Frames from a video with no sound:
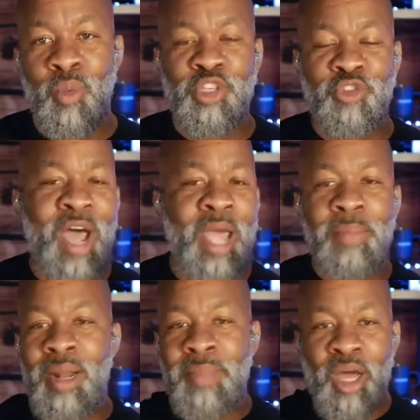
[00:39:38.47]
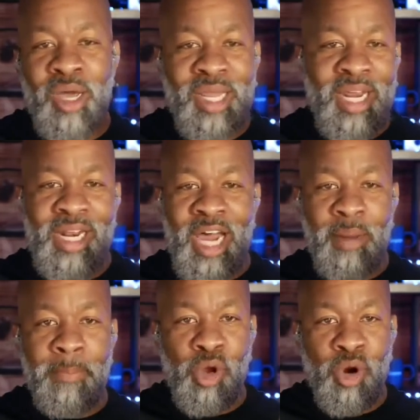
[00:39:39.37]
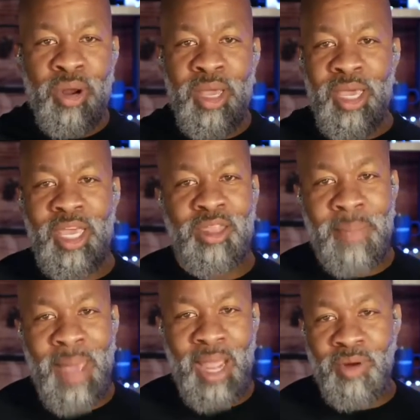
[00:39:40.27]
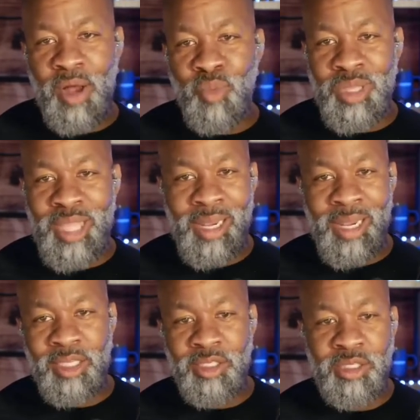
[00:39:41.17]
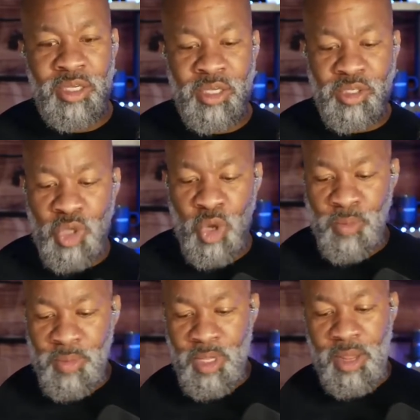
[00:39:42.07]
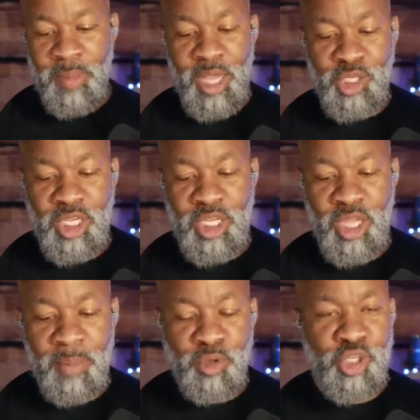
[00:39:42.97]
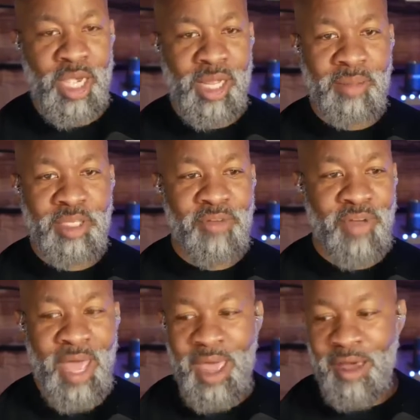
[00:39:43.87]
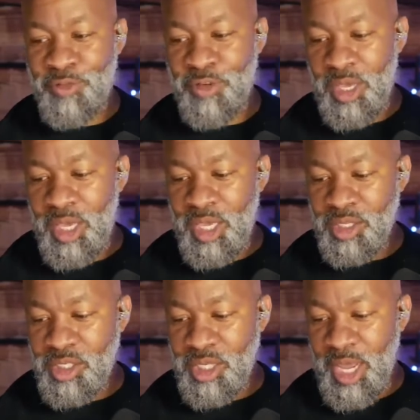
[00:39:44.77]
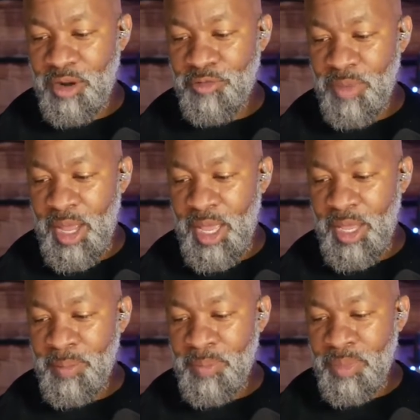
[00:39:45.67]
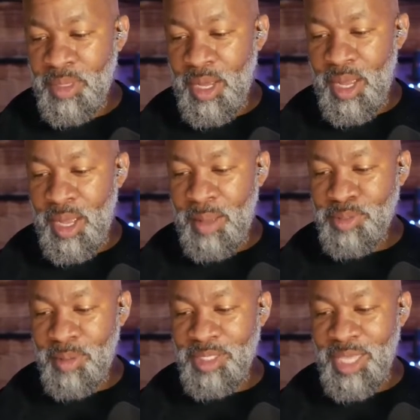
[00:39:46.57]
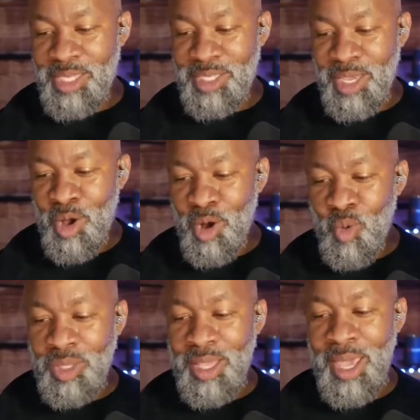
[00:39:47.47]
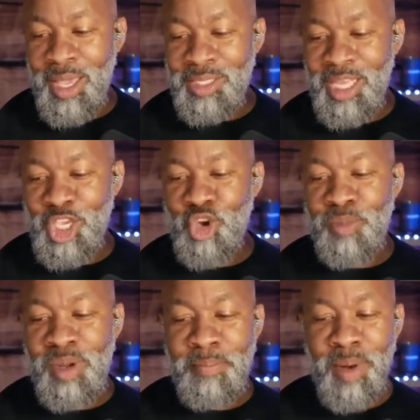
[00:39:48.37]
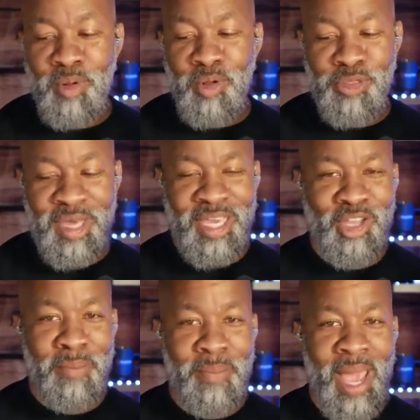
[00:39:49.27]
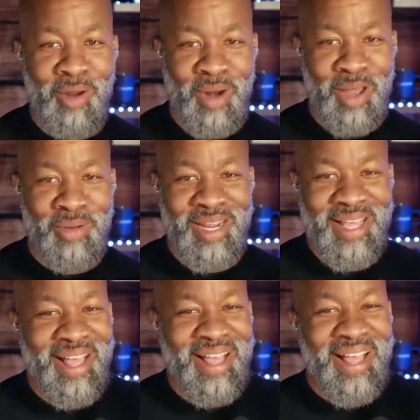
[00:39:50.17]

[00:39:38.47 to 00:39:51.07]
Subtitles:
which is fine, but I'm not gonna get a lot of blur in the background with that lens. So let me actually double check. Let me see if I have inside of my, somebody's asking, what the heck is that human bubble thing in your background?